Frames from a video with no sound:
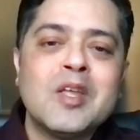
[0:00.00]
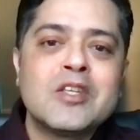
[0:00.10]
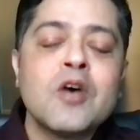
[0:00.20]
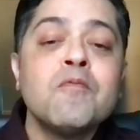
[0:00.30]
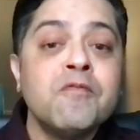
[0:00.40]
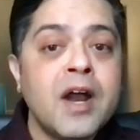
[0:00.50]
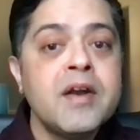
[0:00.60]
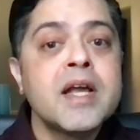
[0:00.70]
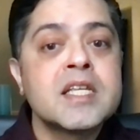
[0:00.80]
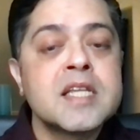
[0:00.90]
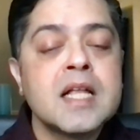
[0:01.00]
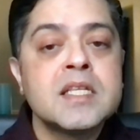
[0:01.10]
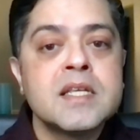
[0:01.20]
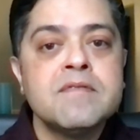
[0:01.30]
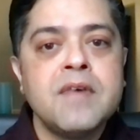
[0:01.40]
So very
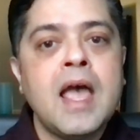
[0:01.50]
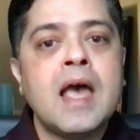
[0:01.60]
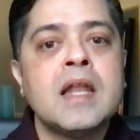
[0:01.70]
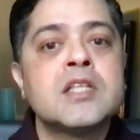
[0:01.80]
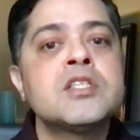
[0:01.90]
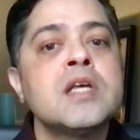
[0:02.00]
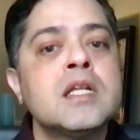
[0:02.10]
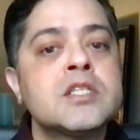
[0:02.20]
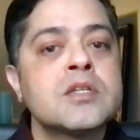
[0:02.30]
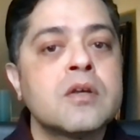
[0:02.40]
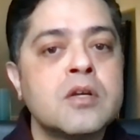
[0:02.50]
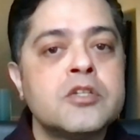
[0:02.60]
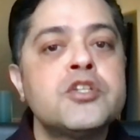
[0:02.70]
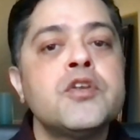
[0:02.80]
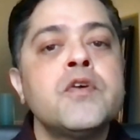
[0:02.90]
extensive, and it's it's
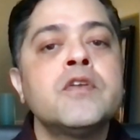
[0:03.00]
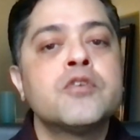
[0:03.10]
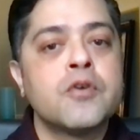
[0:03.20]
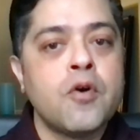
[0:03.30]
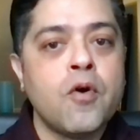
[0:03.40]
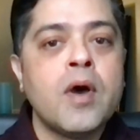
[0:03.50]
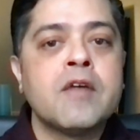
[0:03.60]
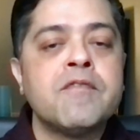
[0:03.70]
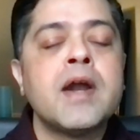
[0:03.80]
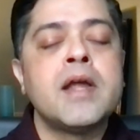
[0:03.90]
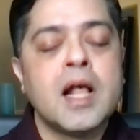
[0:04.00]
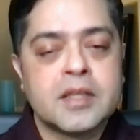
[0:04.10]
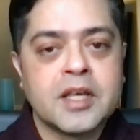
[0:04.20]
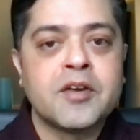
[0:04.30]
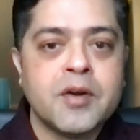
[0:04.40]
continuing to grow at a very
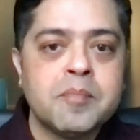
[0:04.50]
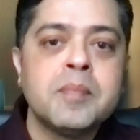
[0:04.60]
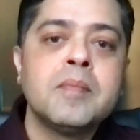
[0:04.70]
healthy clip.